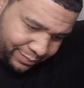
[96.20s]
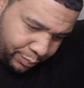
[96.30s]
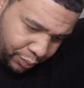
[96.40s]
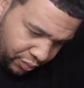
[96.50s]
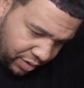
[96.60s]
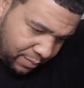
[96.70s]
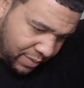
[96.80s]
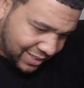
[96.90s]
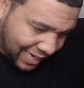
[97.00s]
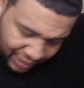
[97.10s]
pretty
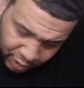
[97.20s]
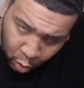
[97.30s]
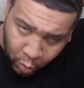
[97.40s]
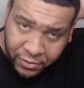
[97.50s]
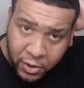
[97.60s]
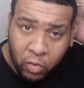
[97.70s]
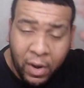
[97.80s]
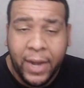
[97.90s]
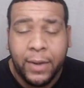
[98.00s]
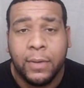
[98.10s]
much I can go with the
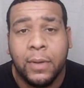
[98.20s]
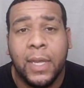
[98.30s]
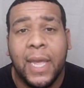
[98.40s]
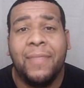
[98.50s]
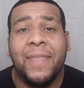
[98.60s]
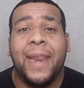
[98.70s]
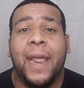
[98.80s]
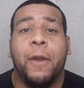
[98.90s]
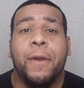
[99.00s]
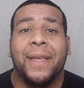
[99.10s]
grain in that
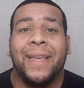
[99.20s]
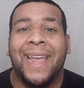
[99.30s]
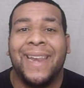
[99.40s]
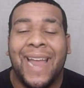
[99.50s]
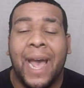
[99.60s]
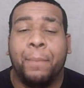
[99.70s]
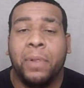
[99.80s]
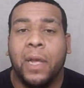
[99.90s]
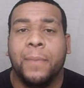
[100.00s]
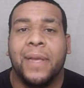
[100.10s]
area and not
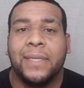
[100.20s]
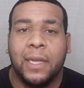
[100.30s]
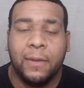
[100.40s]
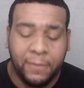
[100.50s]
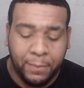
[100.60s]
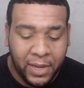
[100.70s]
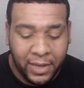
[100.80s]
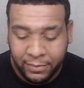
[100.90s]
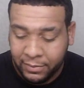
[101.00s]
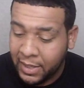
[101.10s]
plug myself.
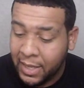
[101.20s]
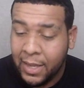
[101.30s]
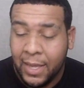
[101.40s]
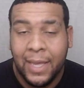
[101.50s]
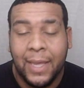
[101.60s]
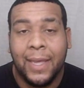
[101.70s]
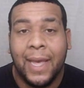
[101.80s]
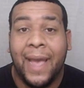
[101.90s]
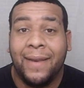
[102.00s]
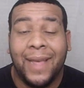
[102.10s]
But
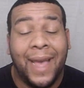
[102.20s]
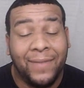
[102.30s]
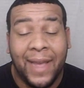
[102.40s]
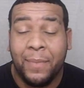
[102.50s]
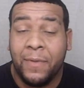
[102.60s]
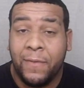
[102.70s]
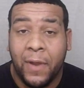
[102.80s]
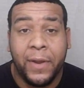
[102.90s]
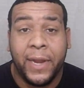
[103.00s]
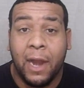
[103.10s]
I've got to be
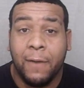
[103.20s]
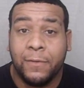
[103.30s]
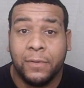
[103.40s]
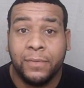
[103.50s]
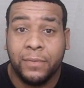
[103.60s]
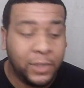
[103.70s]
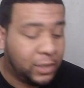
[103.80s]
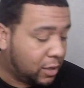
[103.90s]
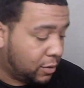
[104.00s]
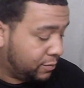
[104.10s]
very careful, you
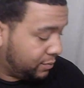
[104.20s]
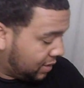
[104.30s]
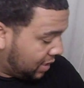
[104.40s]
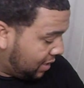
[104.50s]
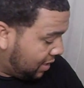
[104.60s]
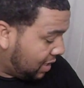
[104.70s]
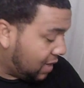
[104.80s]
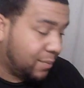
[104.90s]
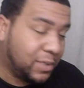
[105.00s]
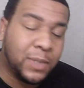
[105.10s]
know.
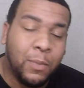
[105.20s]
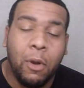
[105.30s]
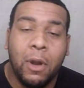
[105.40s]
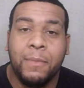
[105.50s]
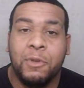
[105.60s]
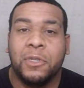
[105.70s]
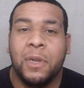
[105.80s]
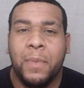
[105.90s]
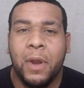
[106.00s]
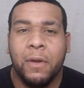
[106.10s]
If I'm smart, I'm using
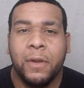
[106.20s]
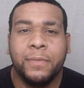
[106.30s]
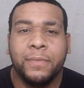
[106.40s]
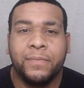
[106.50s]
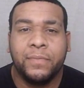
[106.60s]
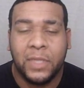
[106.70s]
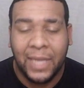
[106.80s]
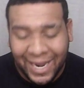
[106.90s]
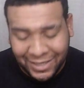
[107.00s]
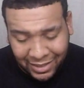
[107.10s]
a mirror
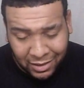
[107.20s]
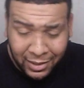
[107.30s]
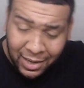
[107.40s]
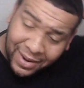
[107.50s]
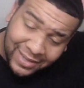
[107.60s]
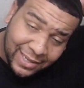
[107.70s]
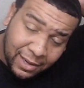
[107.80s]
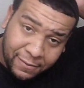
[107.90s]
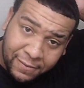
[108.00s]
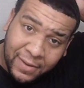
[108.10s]
to actually look at
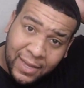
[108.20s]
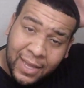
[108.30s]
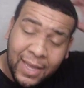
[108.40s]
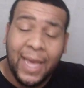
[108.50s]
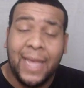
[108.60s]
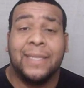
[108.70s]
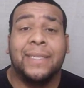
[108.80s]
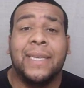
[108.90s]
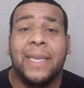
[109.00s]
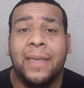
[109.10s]
myself and
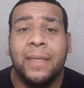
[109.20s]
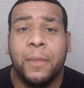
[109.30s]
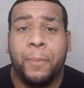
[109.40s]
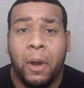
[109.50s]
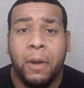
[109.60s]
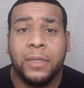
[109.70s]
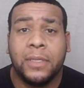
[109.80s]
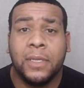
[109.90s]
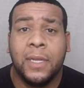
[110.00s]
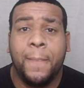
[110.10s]
see the
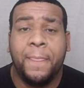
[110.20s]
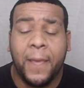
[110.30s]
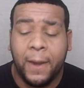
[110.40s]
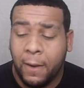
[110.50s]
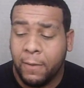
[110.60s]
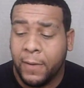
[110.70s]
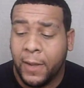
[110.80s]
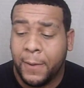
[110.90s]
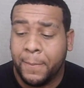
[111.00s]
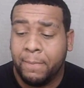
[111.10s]
parts that
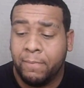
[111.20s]
are,